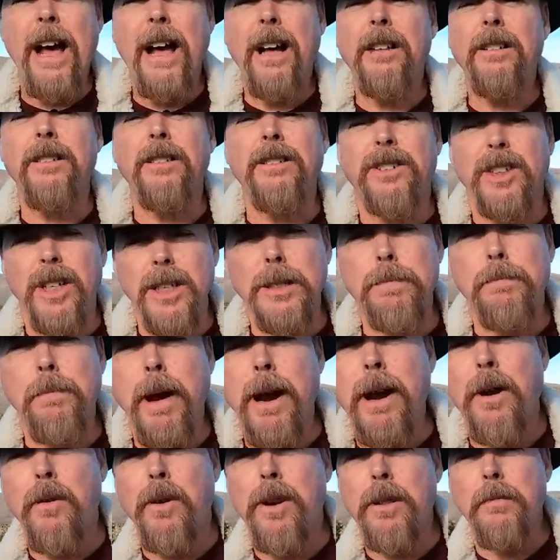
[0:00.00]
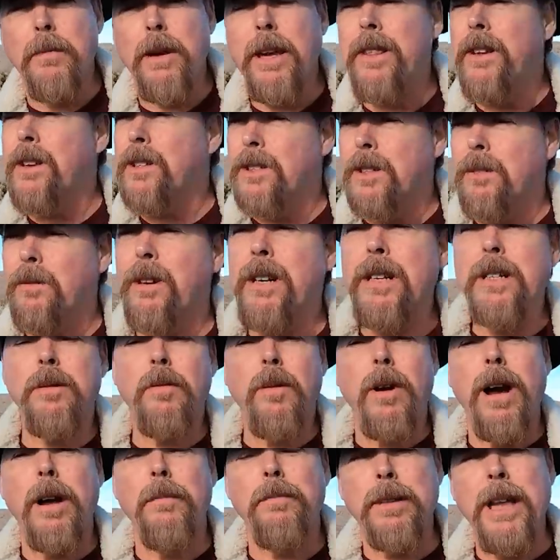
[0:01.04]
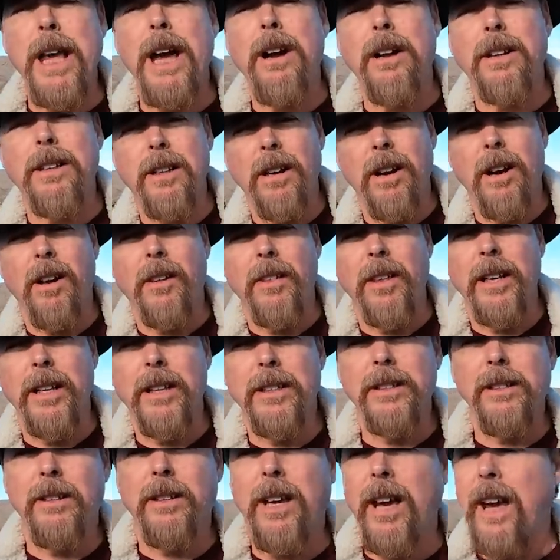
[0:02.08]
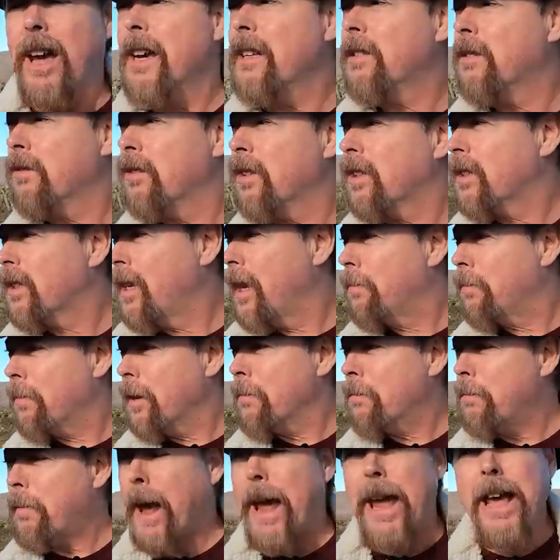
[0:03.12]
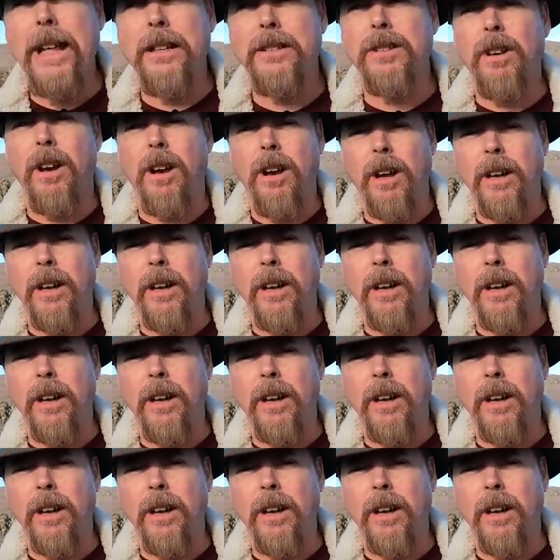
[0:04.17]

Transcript: Now, just bear with me. There's a reason why I'm telling you all this, okay? So just keep them pants